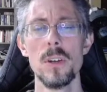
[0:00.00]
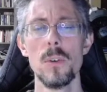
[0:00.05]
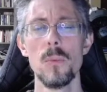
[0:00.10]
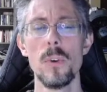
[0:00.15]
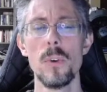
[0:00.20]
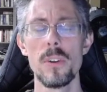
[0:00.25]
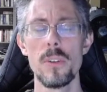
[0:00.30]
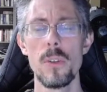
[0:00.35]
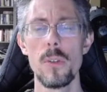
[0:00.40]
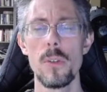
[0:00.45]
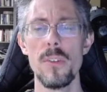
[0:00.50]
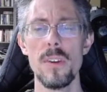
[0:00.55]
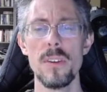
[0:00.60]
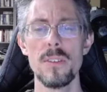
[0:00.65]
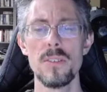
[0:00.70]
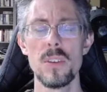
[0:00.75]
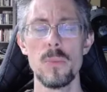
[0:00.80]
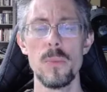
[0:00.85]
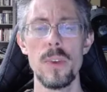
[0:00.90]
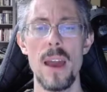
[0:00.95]
what are the things
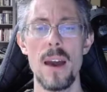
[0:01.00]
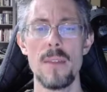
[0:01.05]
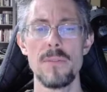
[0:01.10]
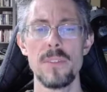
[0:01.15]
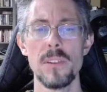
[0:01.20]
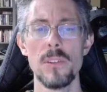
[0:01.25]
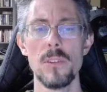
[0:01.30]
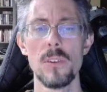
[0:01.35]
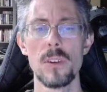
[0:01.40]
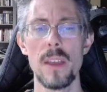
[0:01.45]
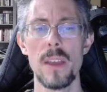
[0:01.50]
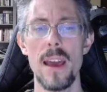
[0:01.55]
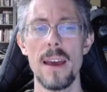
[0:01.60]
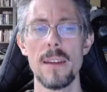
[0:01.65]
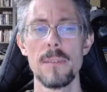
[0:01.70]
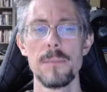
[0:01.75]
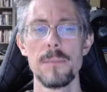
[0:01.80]
that we have to look at.